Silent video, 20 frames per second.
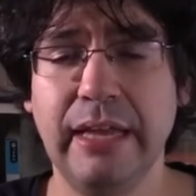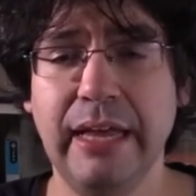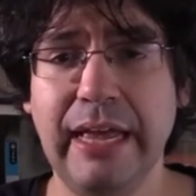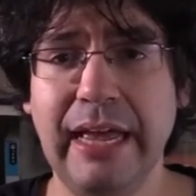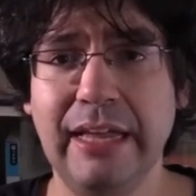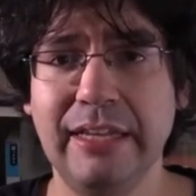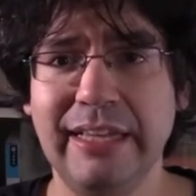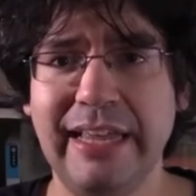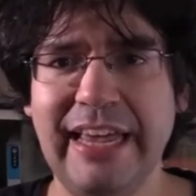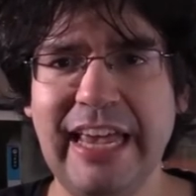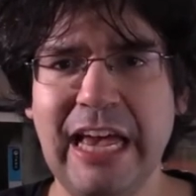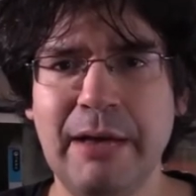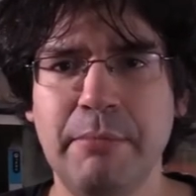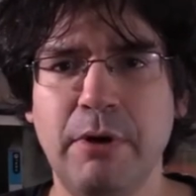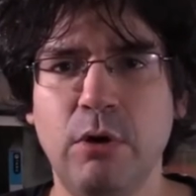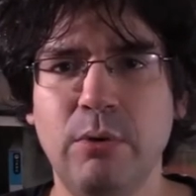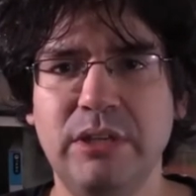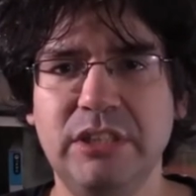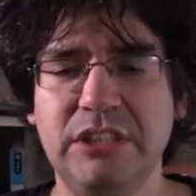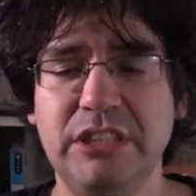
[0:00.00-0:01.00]

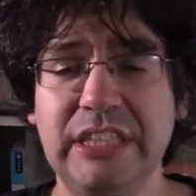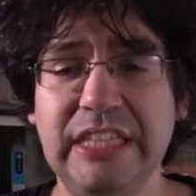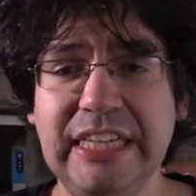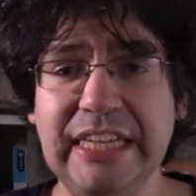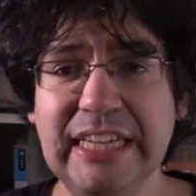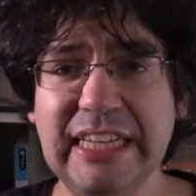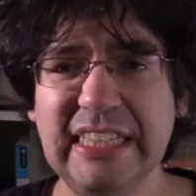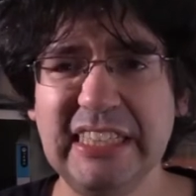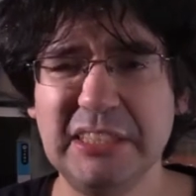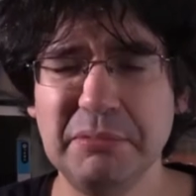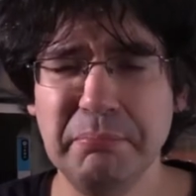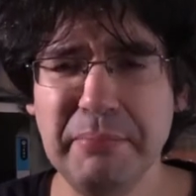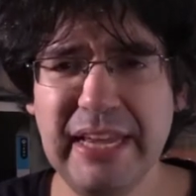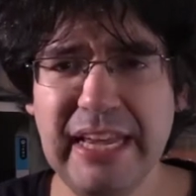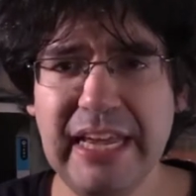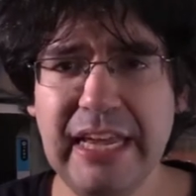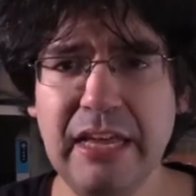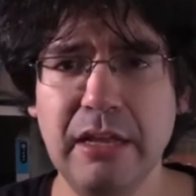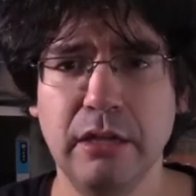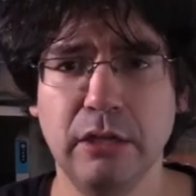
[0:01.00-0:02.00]
L-A-M-O-N-T is
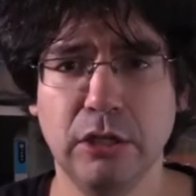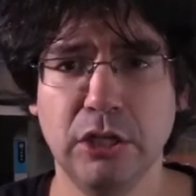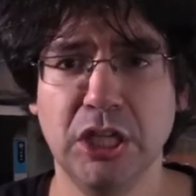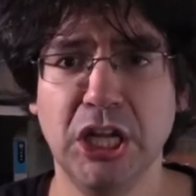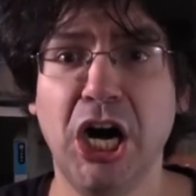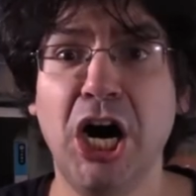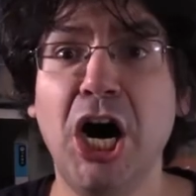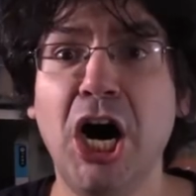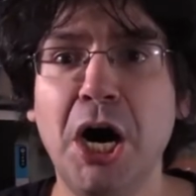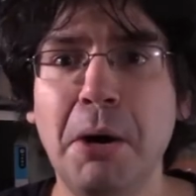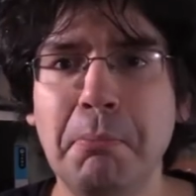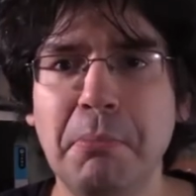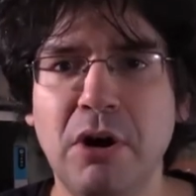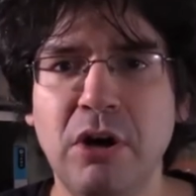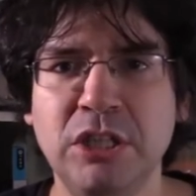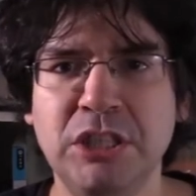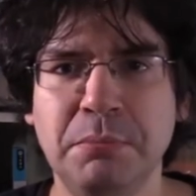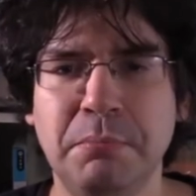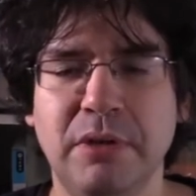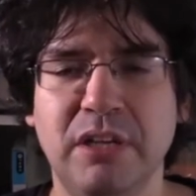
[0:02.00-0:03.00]
me,
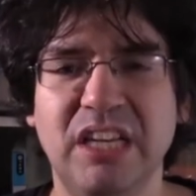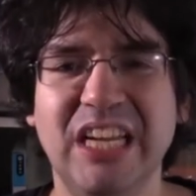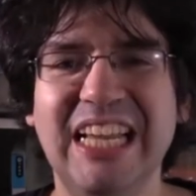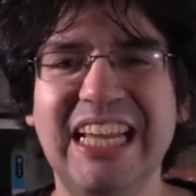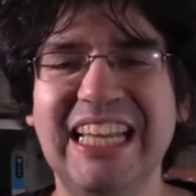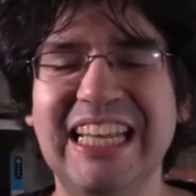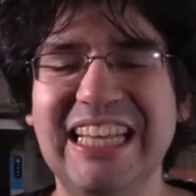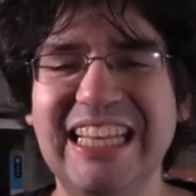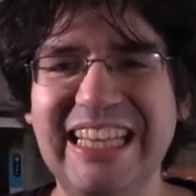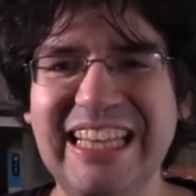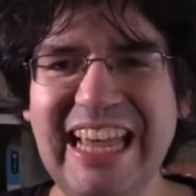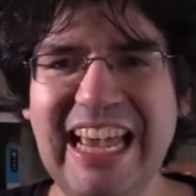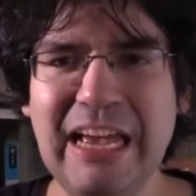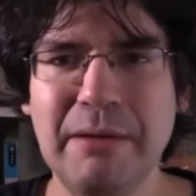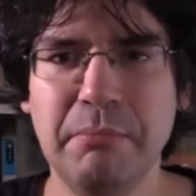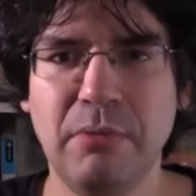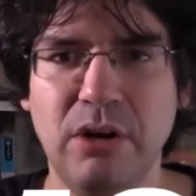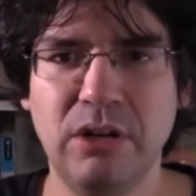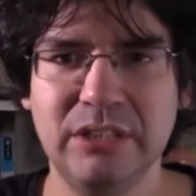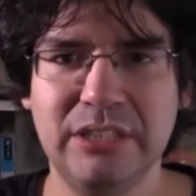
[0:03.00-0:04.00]
Lamont, but
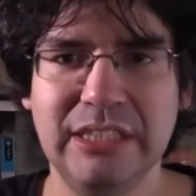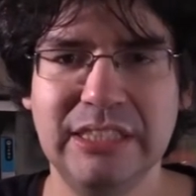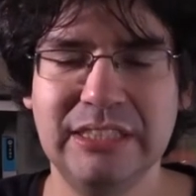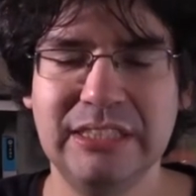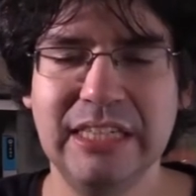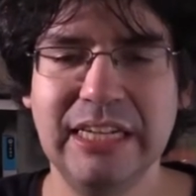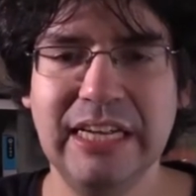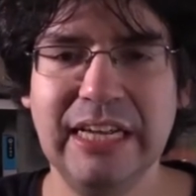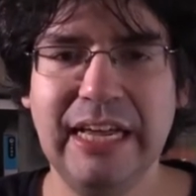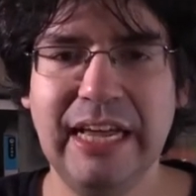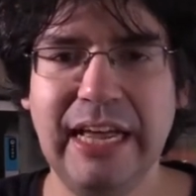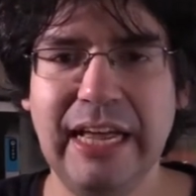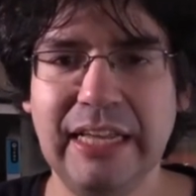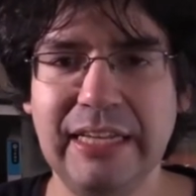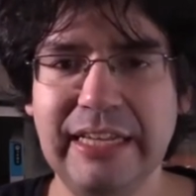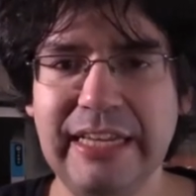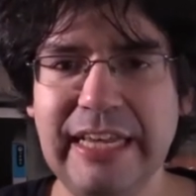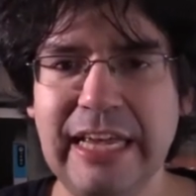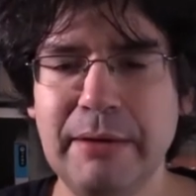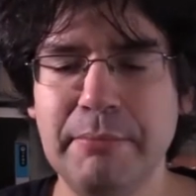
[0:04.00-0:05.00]
Lemont is
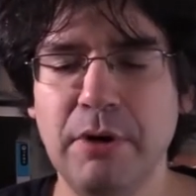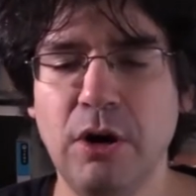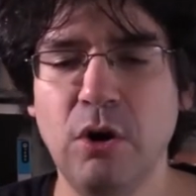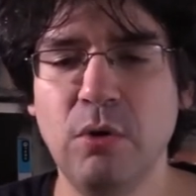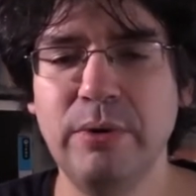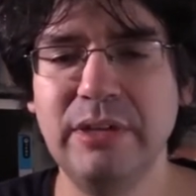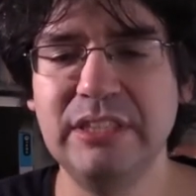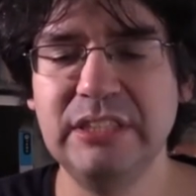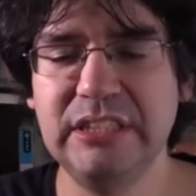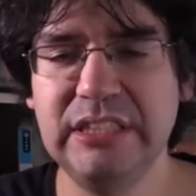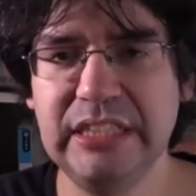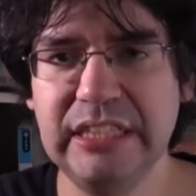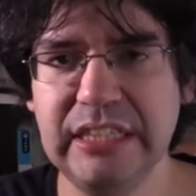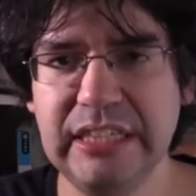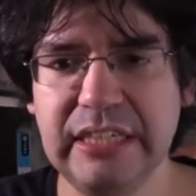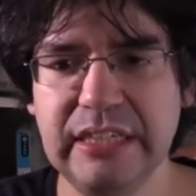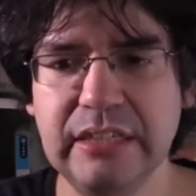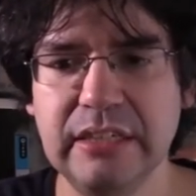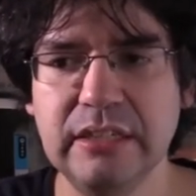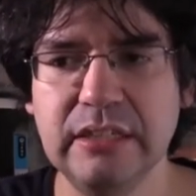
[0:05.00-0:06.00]

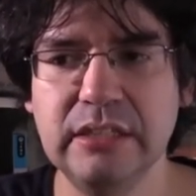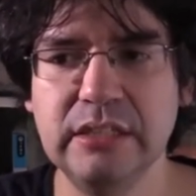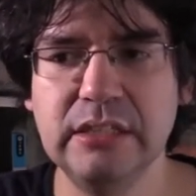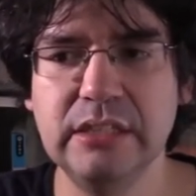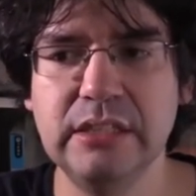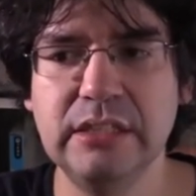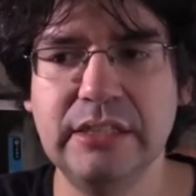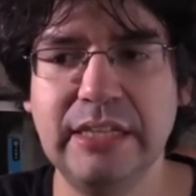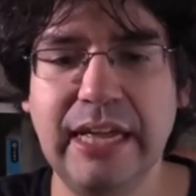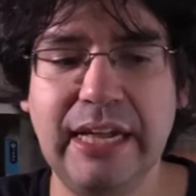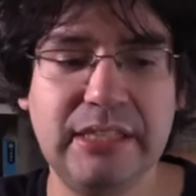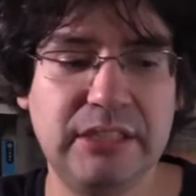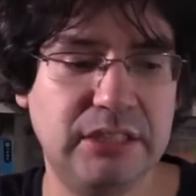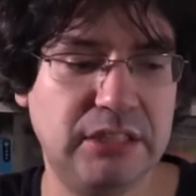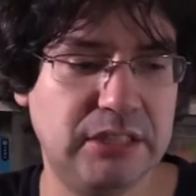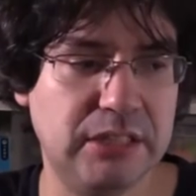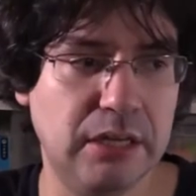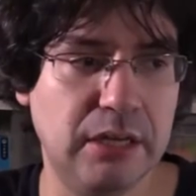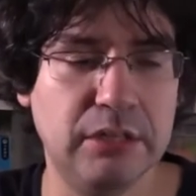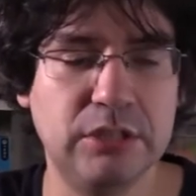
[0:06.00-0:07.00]
L-E-M-O-N-T. That's
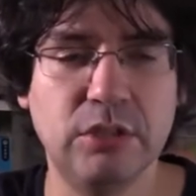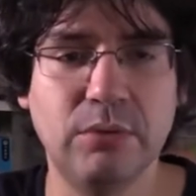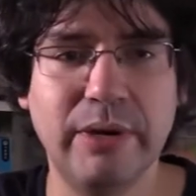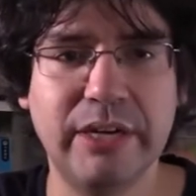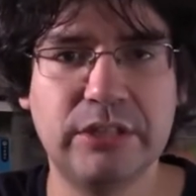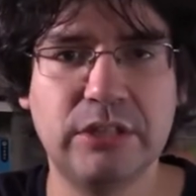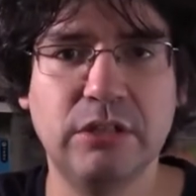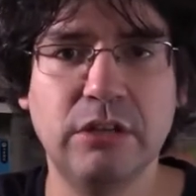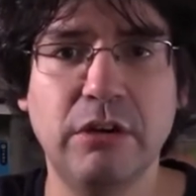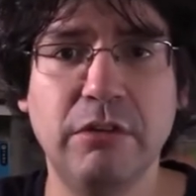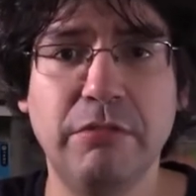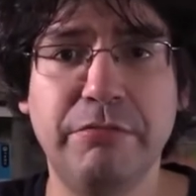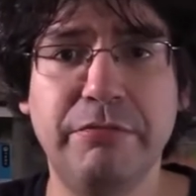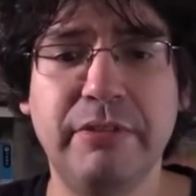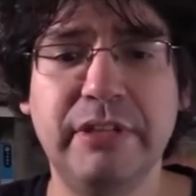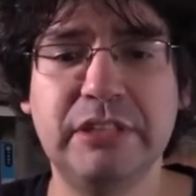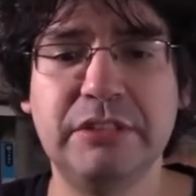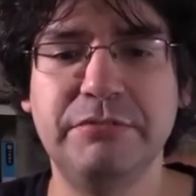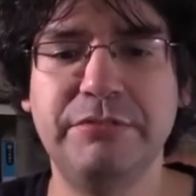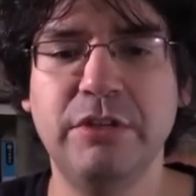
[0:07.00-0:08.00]
the director of
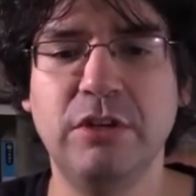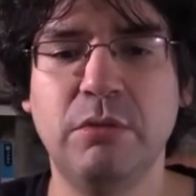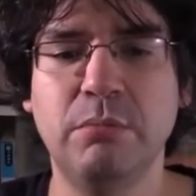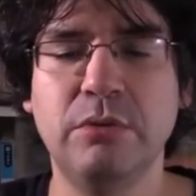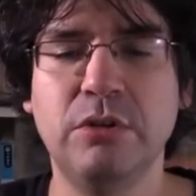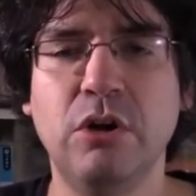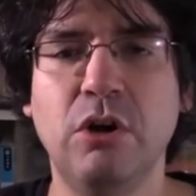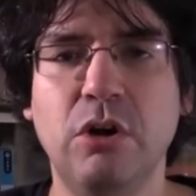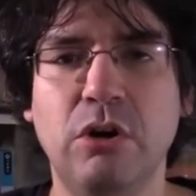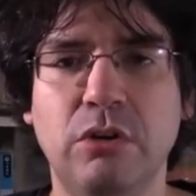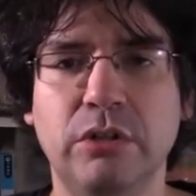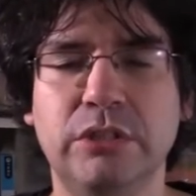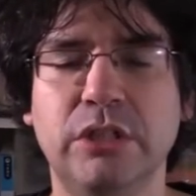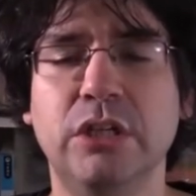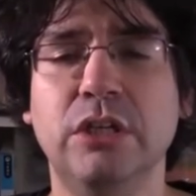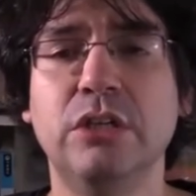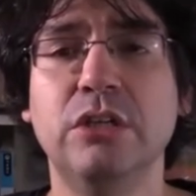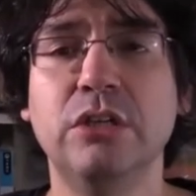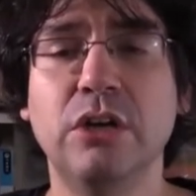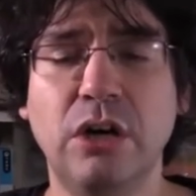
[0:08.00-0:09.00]
this film called
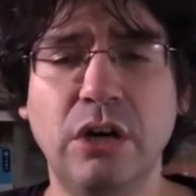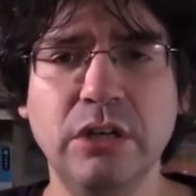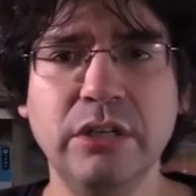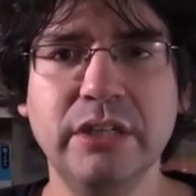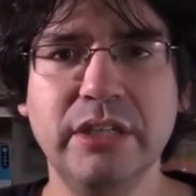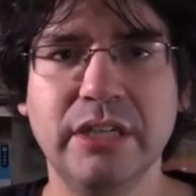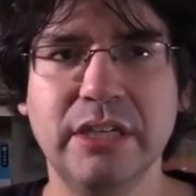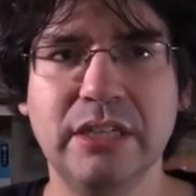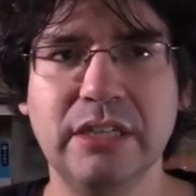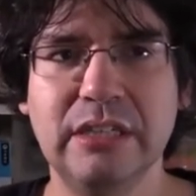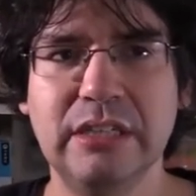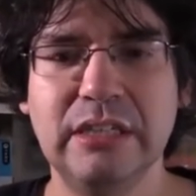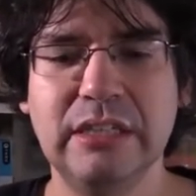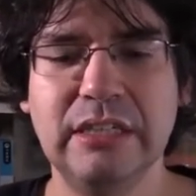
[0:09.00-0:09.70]
KONGA.